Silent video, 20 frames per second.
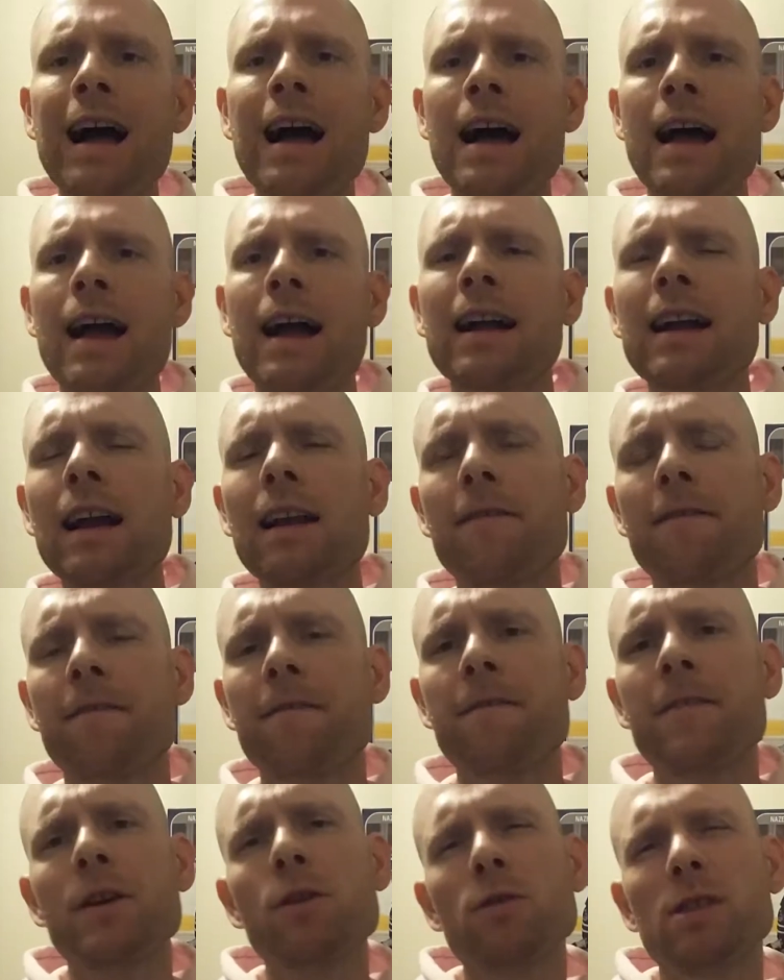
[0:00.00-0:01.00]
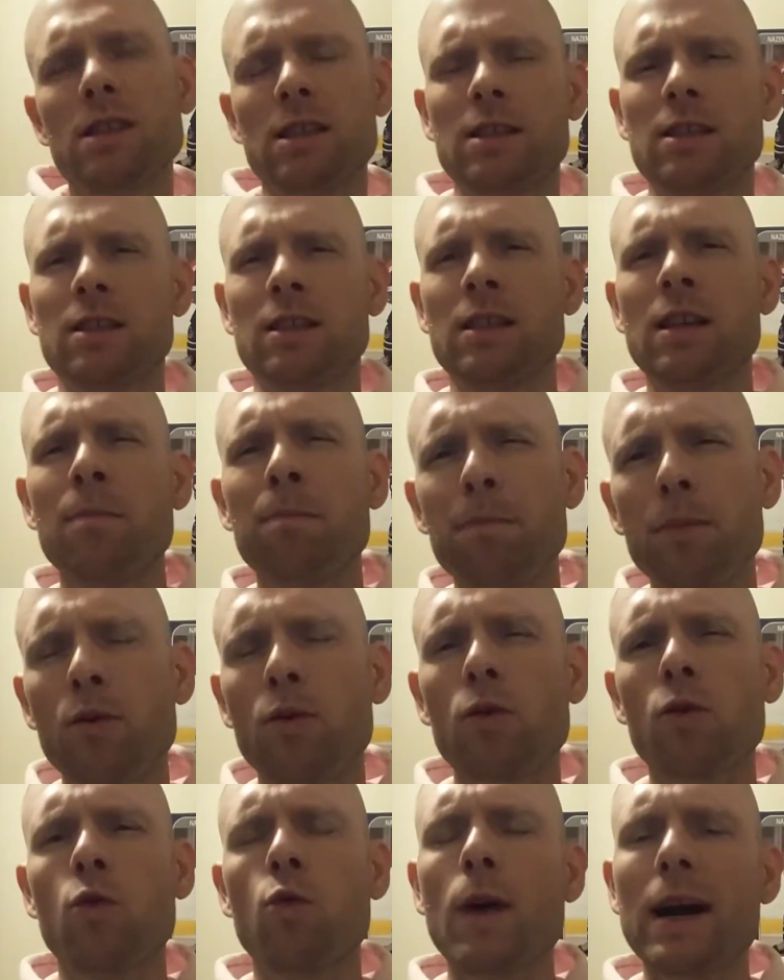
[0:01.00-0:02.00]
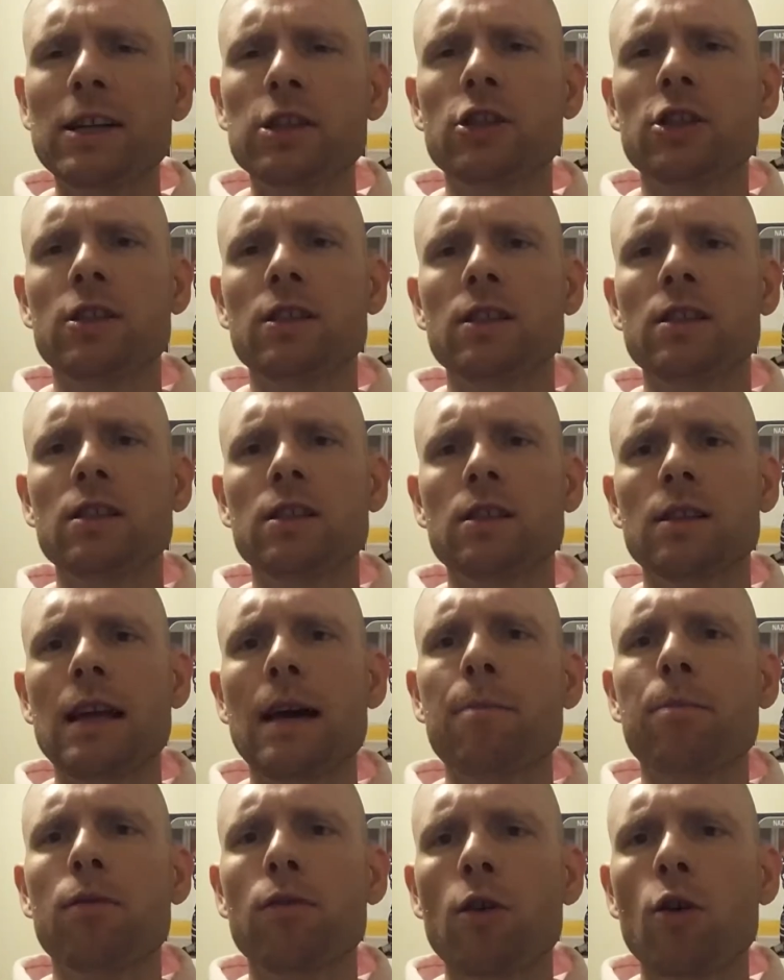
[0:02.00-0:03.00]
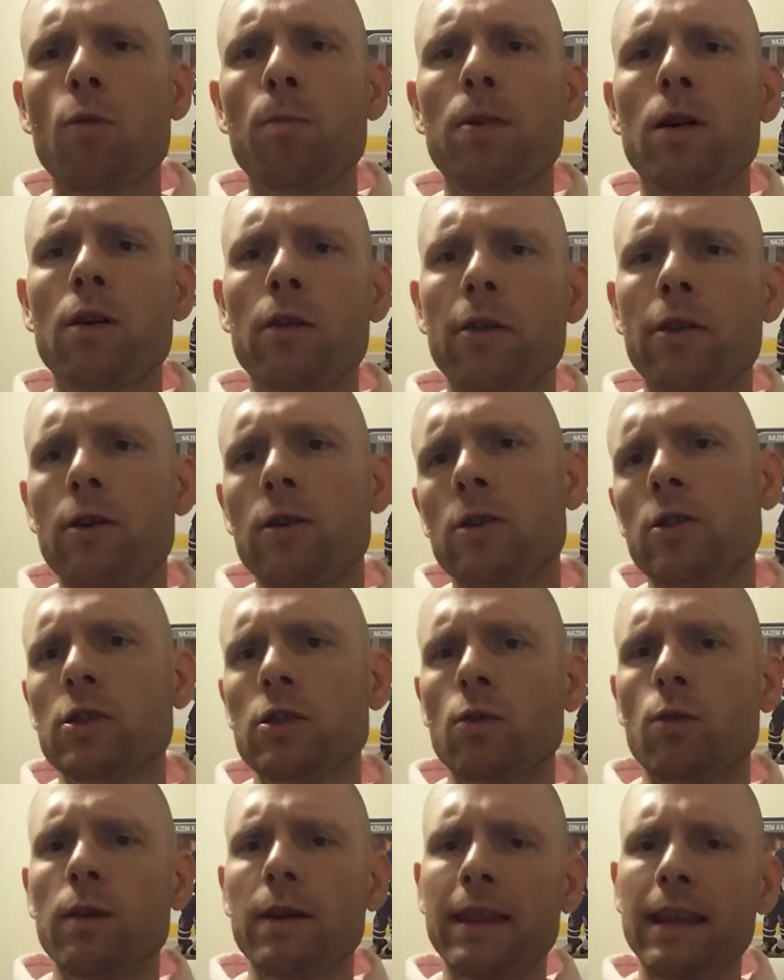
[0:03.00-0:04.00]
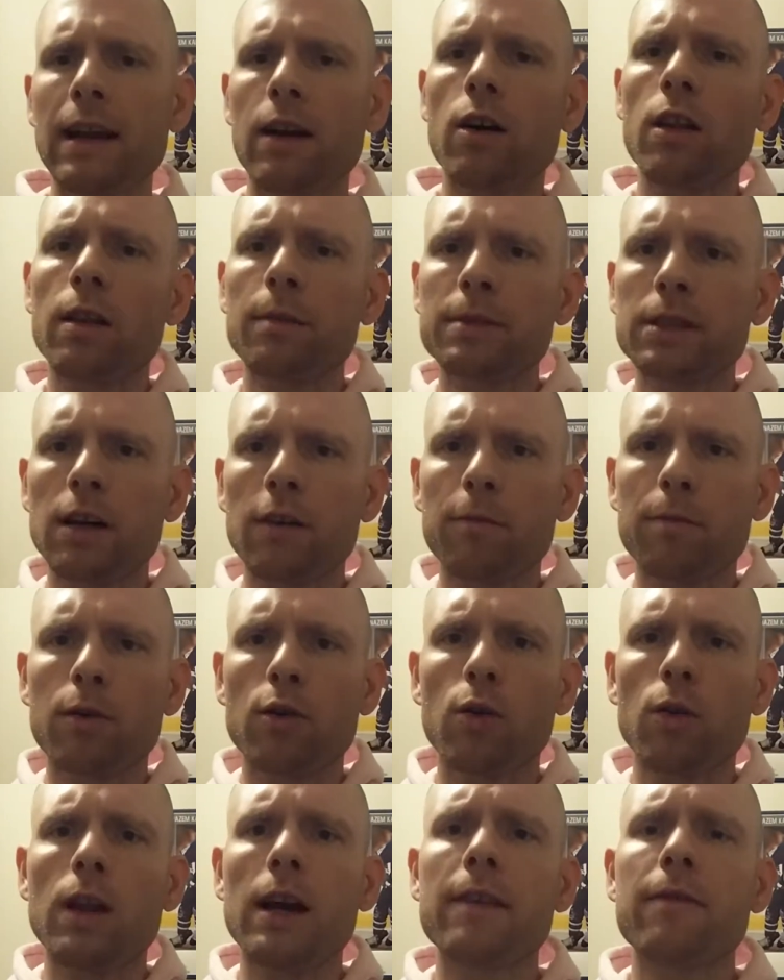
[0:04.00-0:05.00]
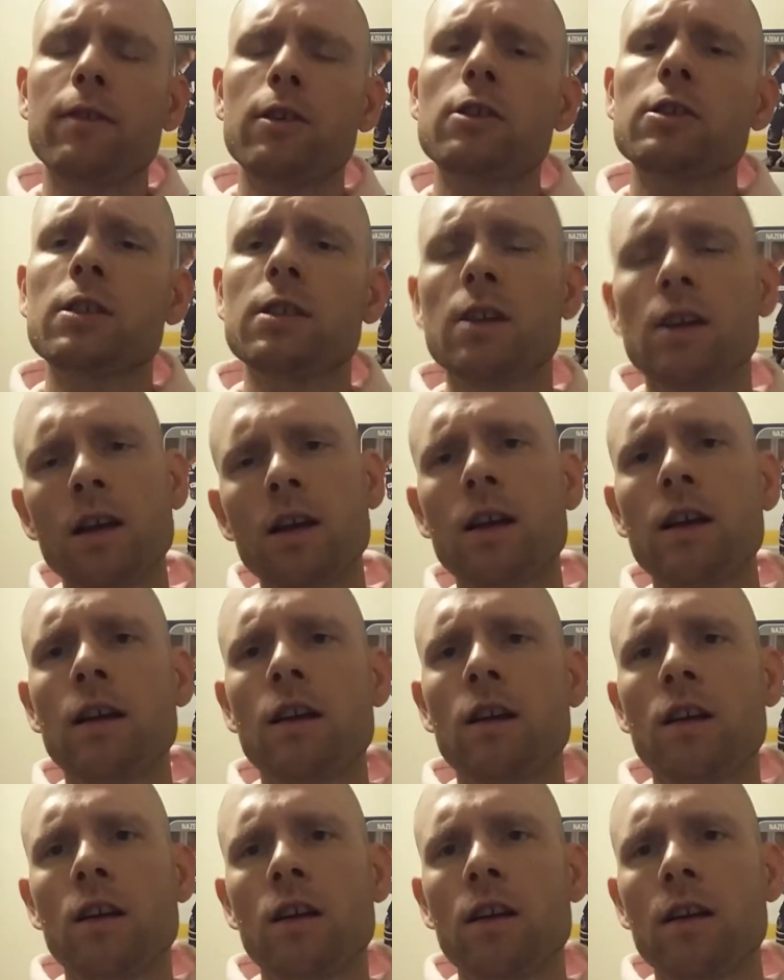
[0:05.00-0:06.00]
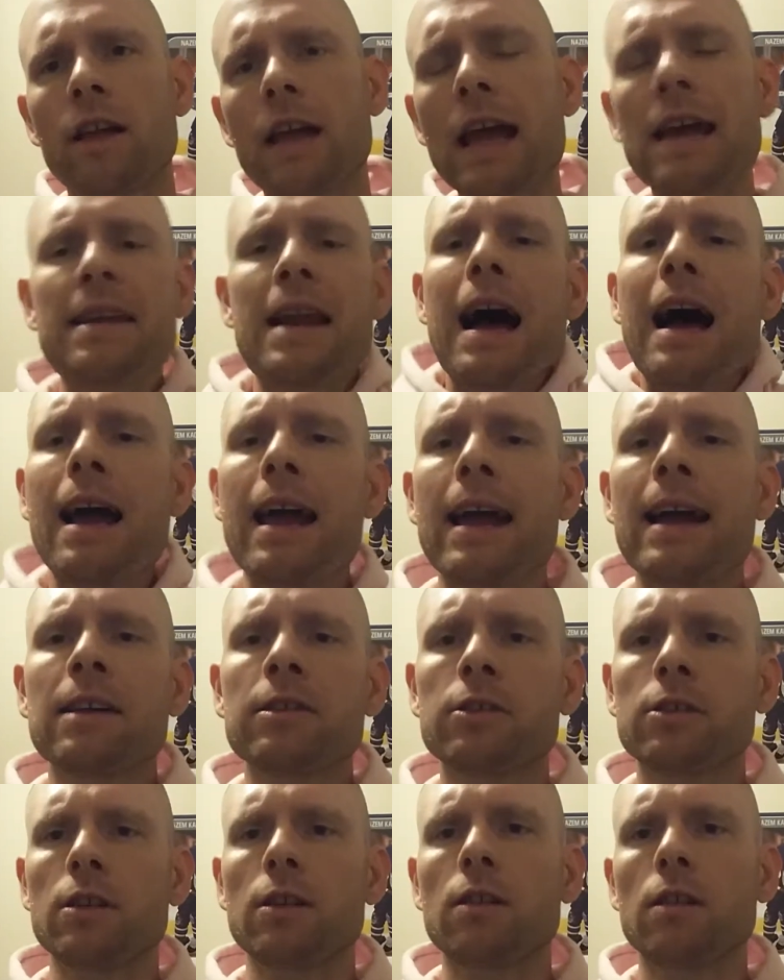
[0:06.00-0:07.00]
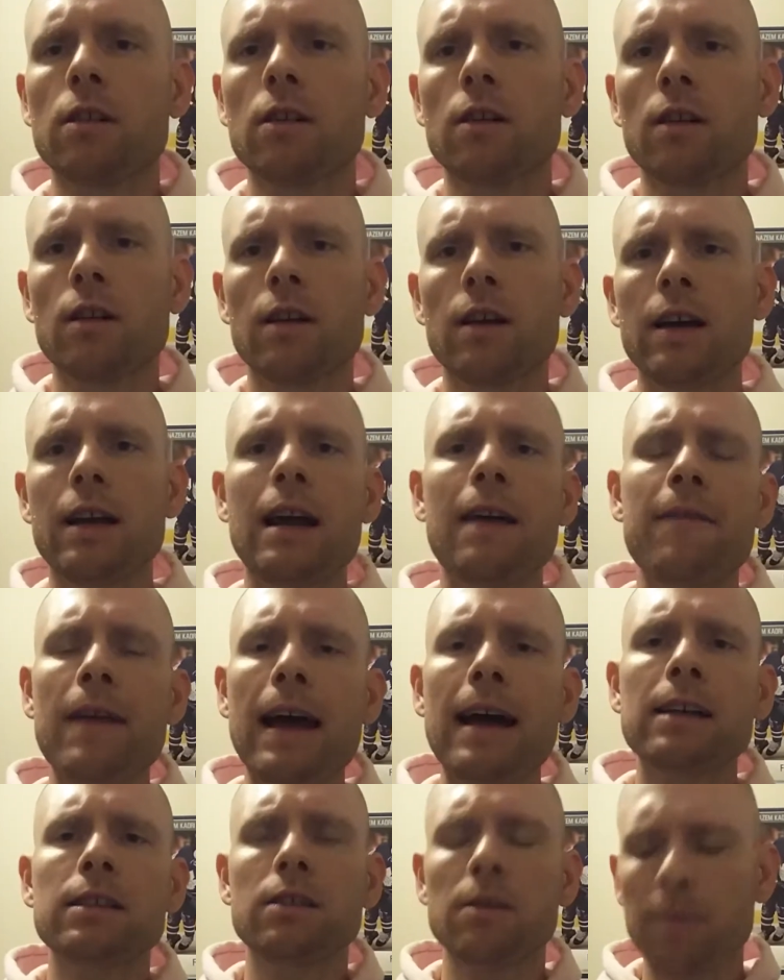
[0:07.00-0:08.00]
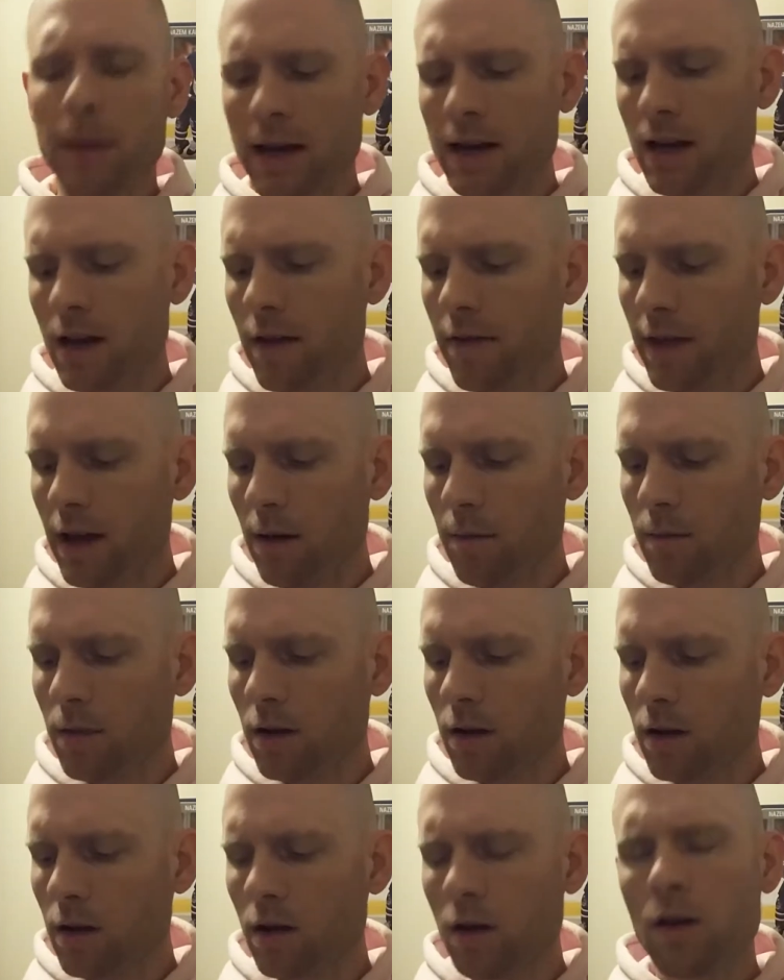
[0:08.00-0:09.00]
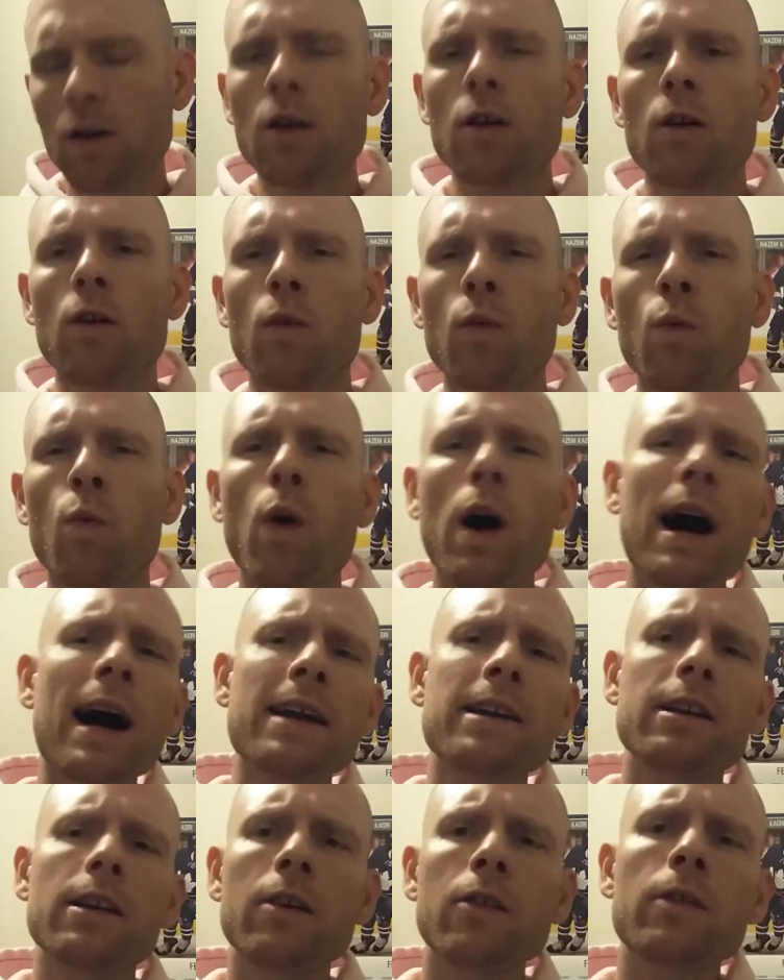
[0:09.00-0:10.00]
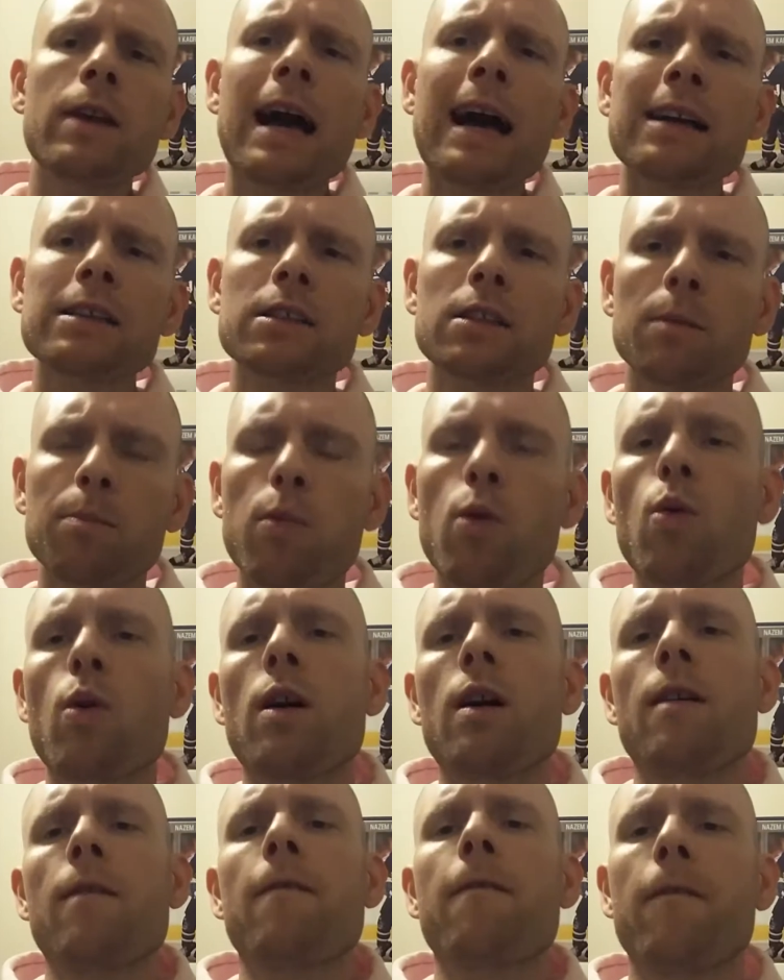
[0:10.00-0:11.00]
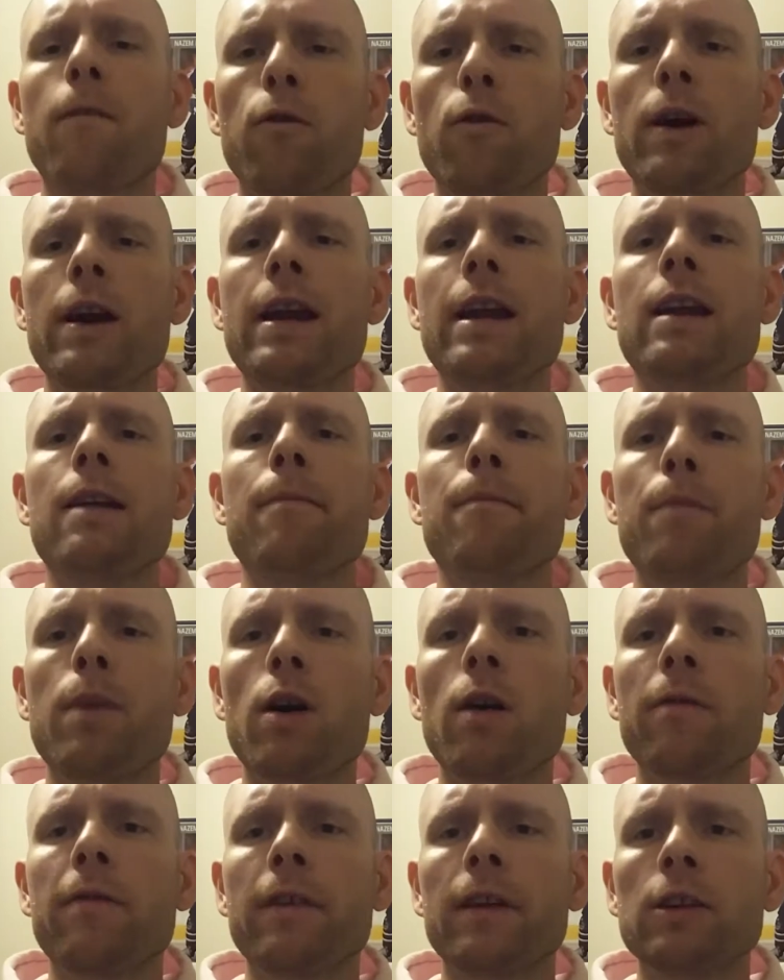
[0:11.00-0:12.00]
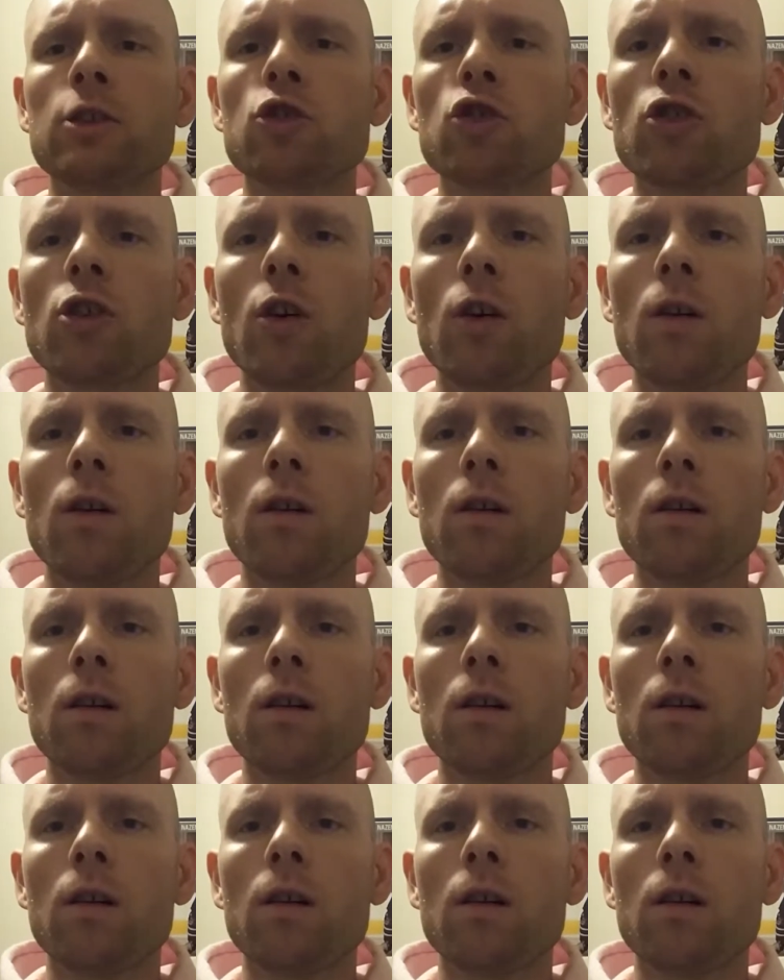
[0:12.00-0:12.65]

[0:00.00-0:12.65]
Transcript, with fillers: I got a few simple questions that pro birthers, or what they call themselves pro lifers, cannot answer, and I've asked many of them. Why do you not support free birth control?